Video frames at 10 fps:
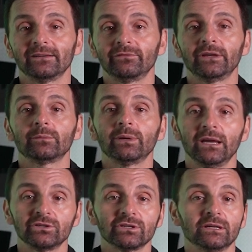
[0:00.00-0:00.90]
fake
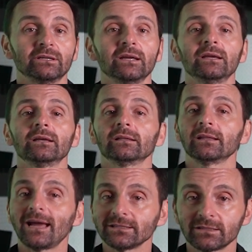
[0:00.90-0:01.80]
page. And
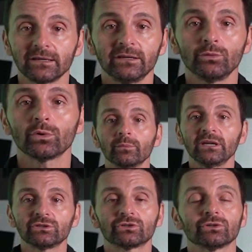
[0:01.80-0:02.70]
lastly, you want to
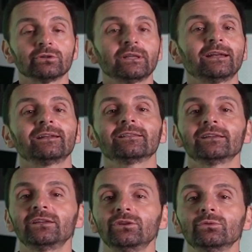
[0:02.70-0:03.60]
make sure that any
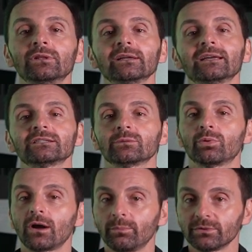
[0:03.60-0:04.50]
link you click has the
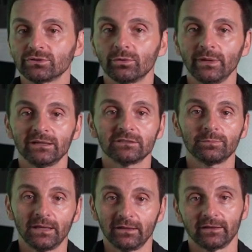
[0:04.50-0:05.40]
proper domain
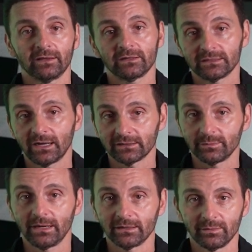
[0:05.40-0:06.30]
spelling, like I talked
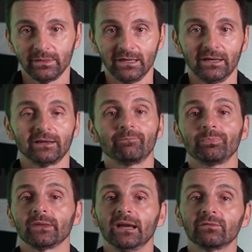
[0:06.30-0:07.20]
about in the beginning.
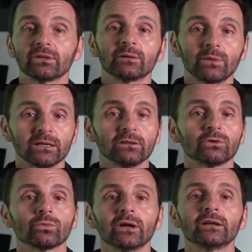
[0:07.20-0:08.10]
Everything might
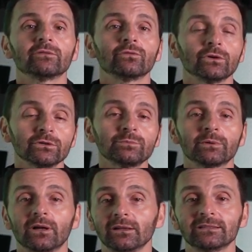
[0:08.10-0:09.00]
look right at first,
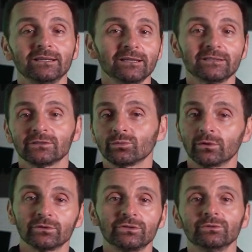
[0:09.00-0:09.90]
but all it takes is
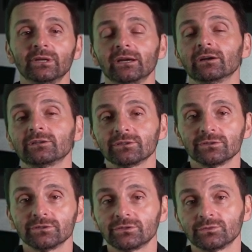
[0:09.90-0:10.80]
one or two
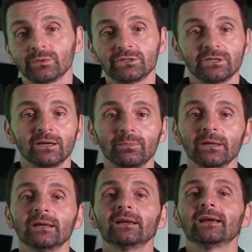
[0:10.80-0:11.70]
characters switched up,
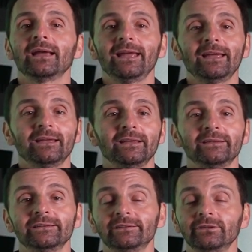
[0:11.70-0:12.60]

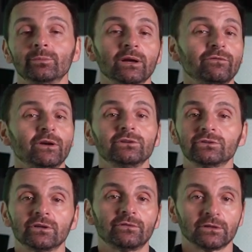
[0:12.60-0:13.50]
and you might find
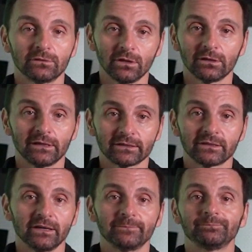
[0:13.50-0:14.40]
yourself on a lookalike site.